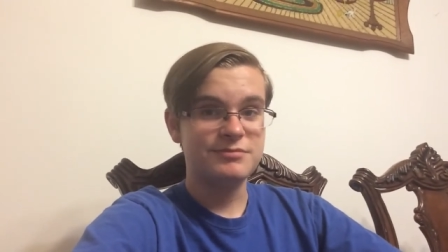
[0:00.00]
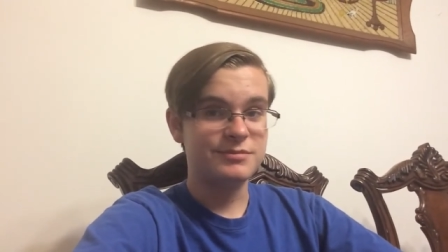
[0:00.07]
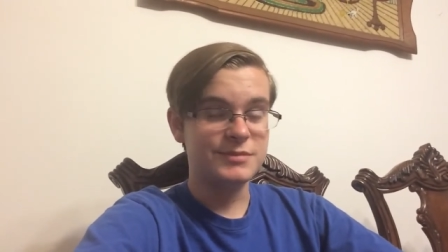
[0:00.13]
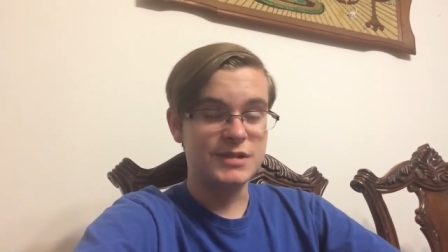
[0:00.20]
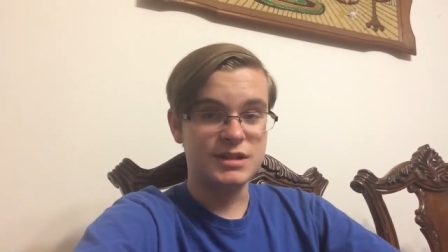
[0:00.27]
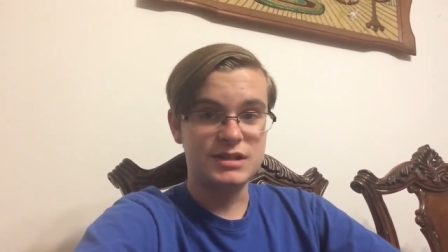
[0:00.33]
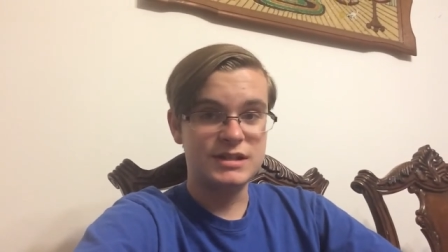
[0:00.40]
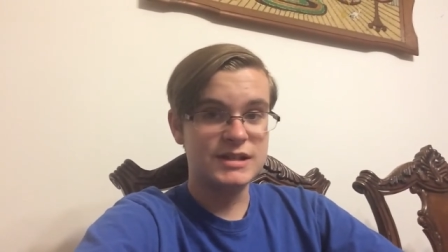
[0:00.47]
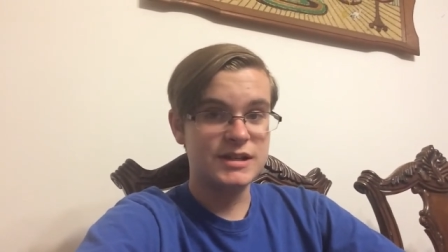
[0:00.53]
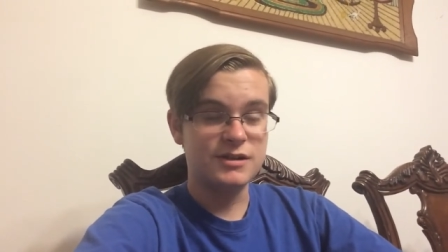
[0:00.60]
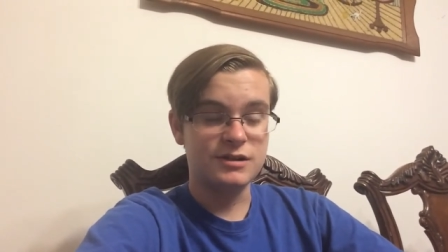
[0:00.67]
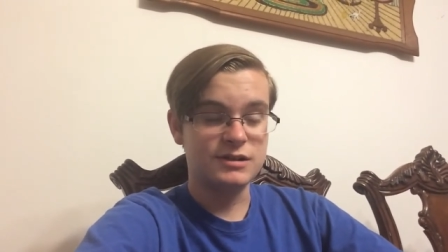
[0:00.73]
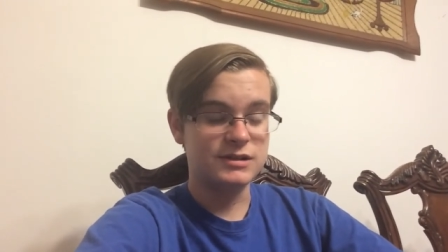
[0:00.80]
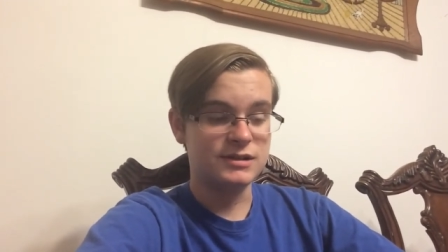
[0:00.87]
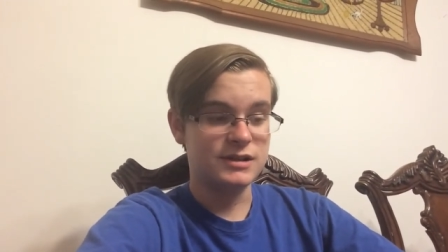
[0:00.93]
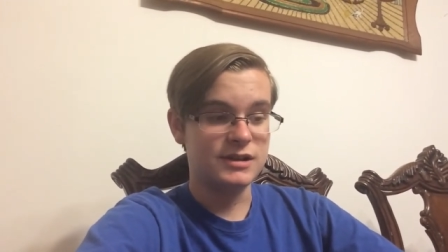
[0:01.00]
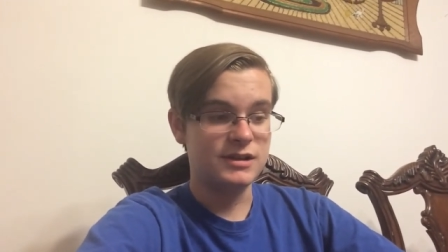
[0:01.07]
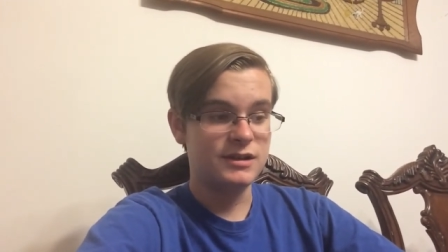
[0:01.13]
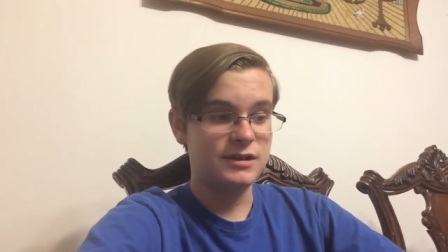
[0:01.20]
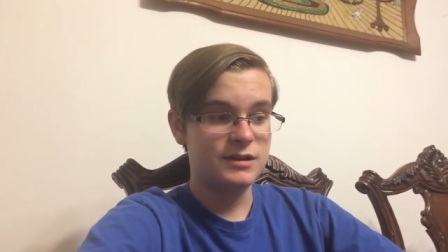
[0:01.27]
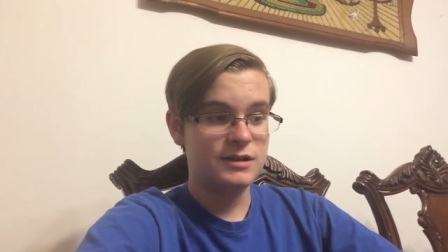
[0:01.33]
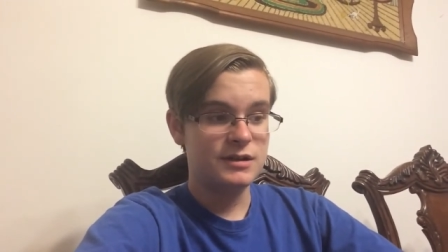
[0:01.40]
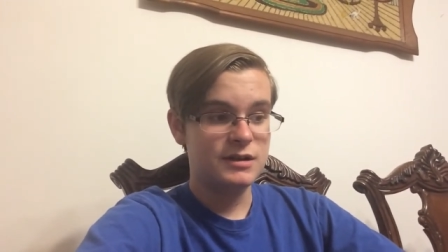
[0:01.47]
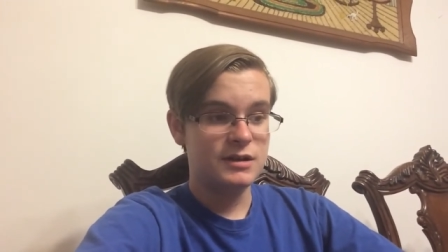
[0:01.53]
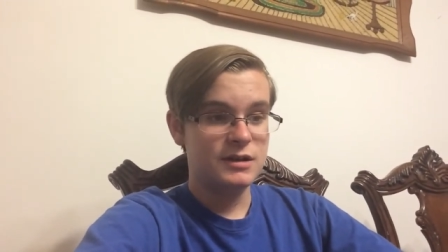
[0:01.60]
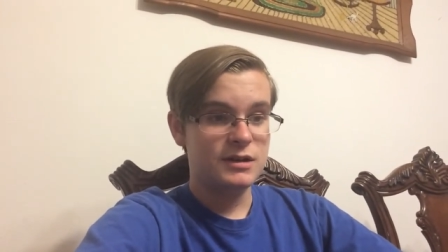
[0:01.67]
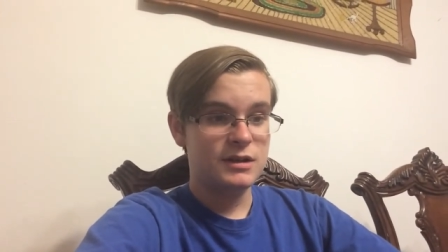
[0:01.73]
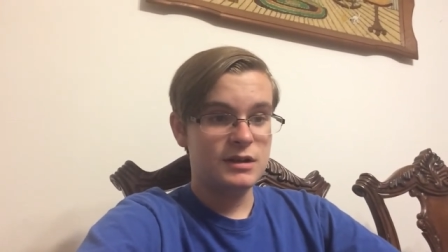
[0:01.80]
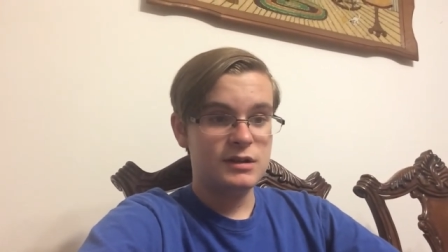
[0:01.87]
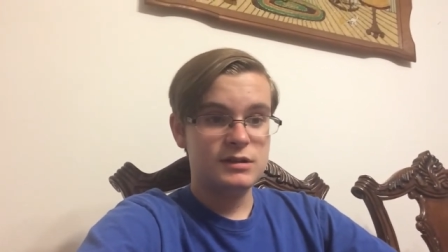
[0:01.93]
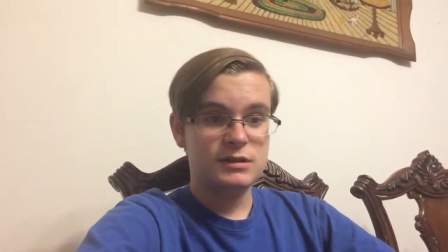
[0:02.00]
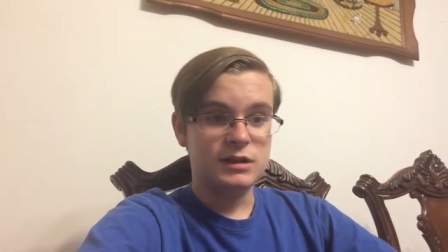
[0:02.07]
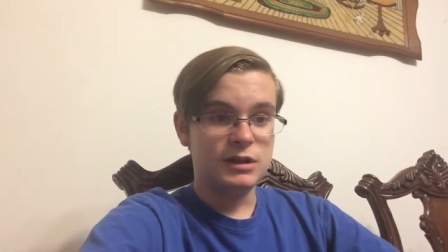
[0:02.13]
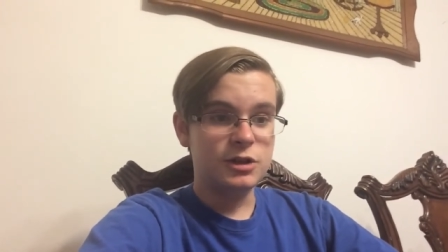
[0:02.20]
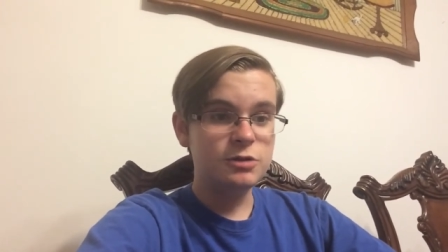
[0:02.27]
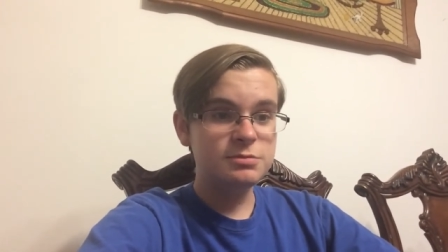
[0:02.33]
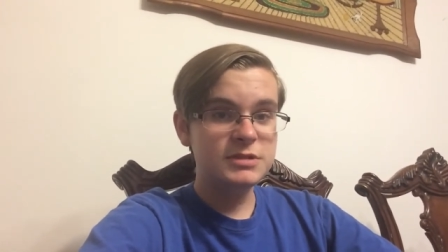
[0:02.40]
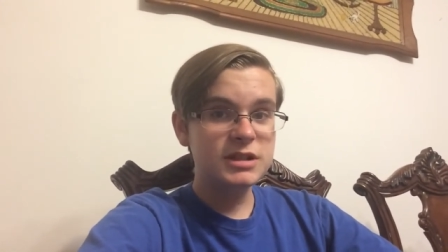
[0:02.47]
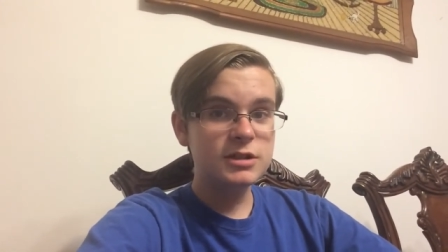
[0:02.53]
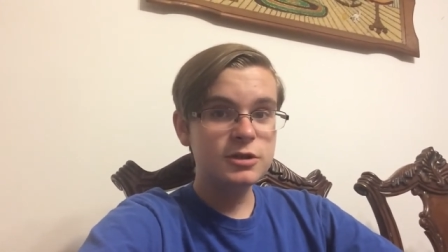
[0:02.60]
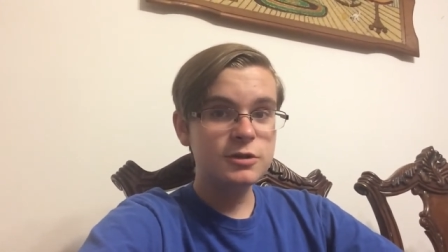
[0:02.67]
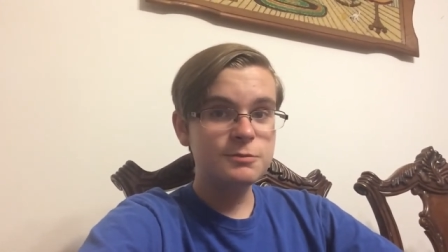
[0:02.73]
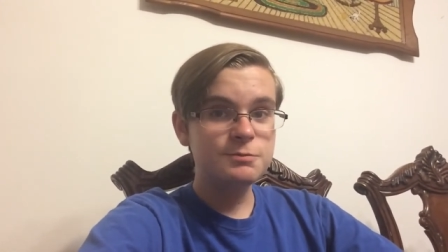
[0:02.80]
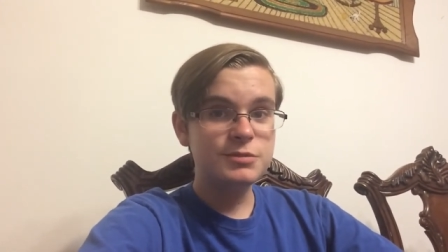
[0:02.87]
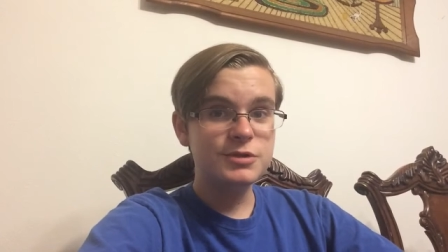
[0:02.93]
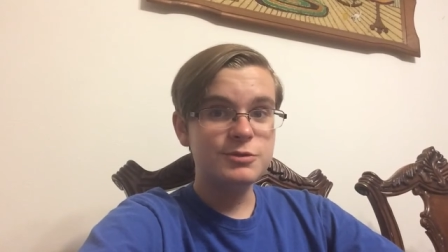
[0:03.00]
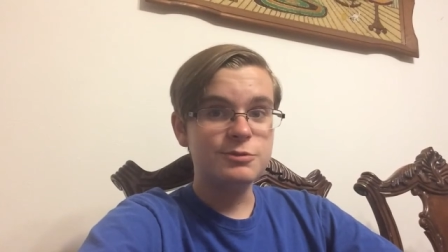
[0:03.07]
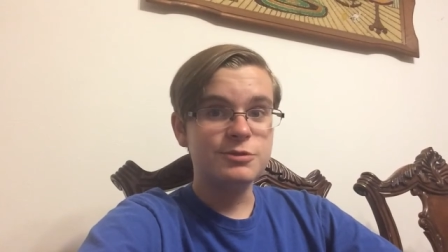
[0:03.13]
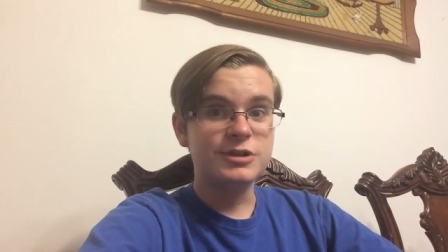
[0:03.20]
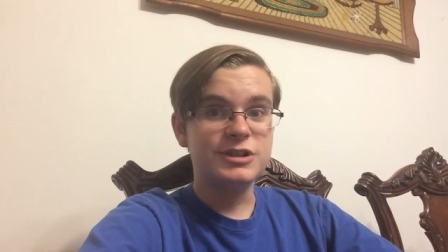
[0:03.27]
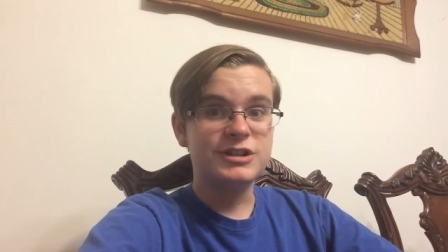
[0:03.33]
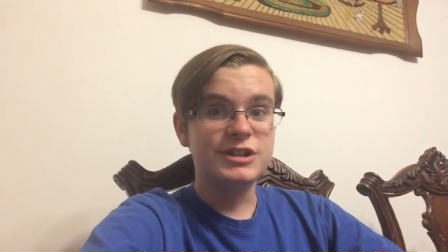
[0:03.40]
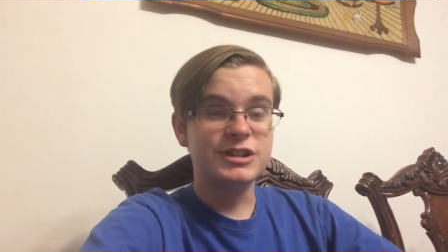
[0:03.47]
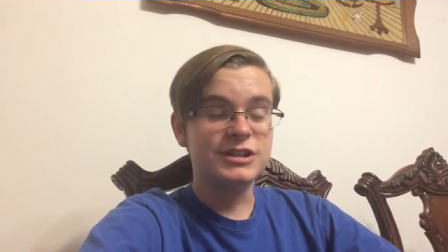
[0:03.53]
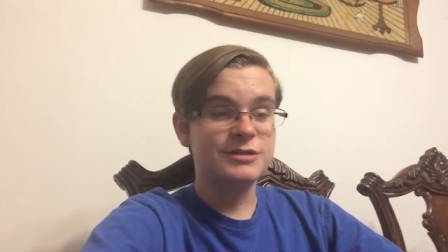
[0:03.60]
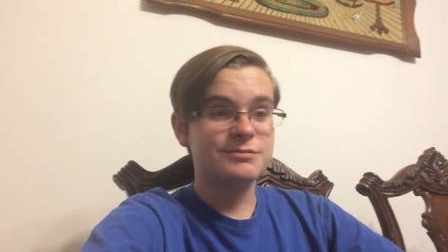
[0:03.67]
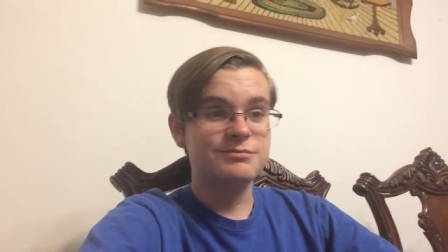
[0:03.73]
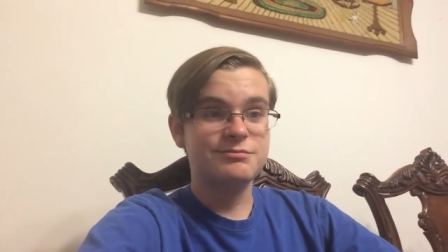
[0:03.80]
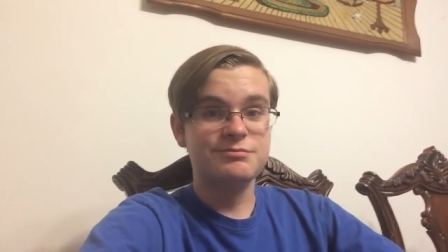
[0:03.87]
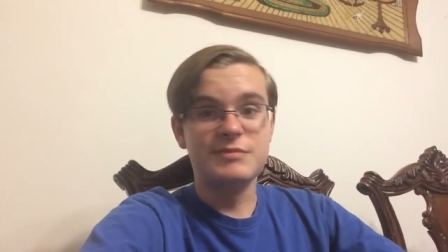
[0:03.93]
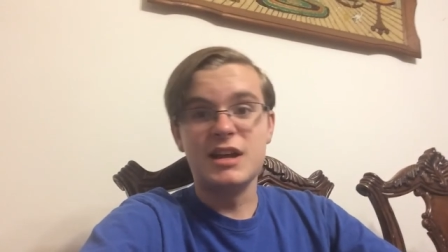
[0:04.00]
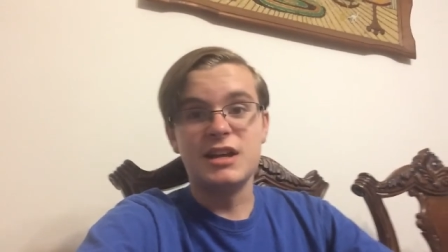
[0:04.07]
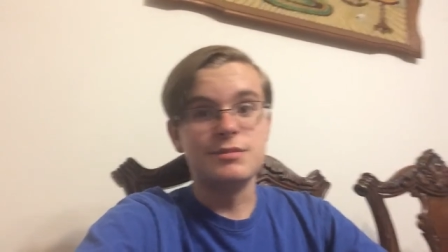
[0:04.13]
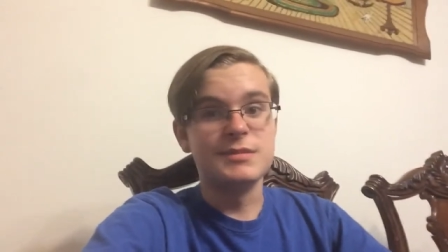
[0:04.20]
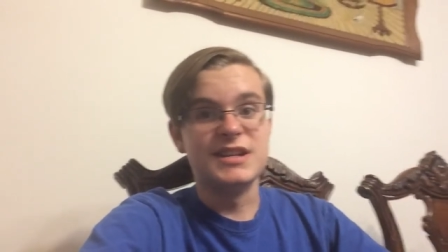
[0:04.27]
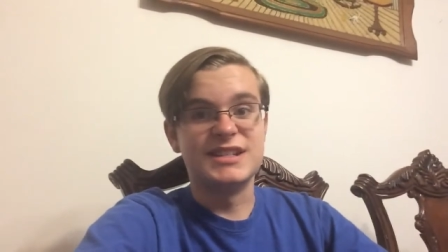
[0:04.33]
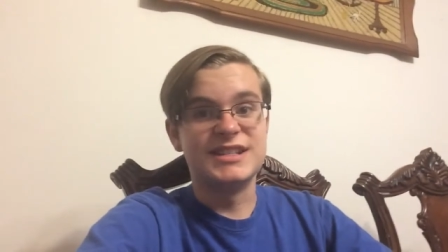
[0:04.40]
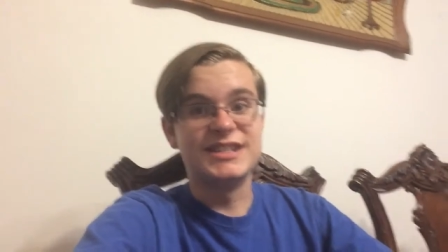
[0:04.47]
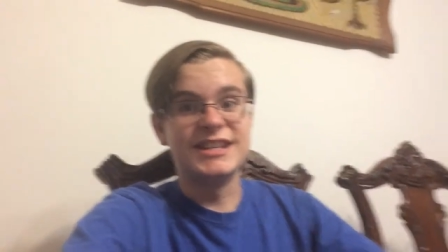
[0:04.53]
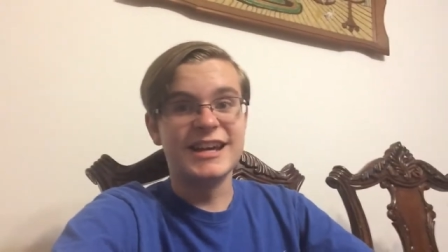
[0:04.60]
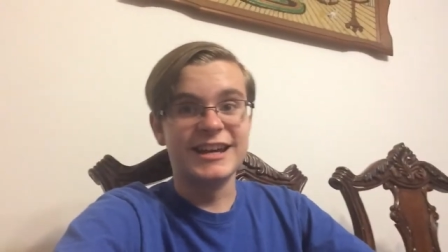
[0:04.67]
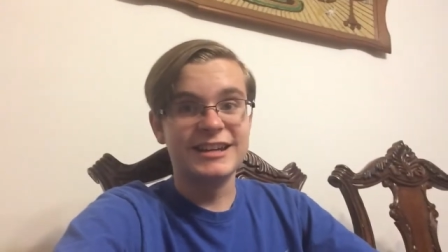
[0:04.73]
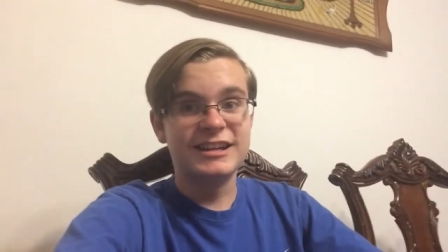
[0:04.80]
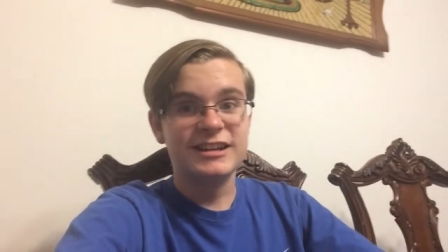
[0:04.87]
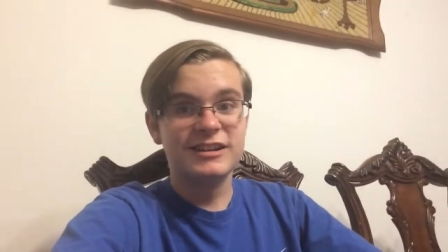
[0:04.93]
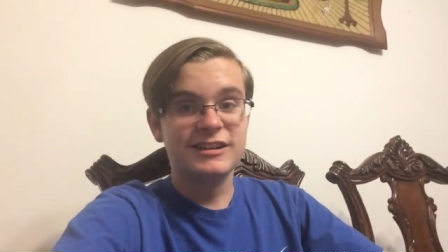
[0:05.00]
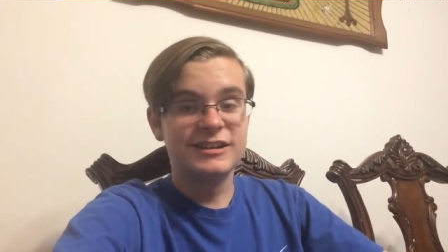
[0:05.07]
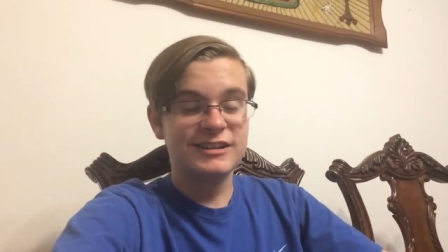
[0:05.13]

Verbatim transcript: I mean, seriously. Loop de loop would just make me sick.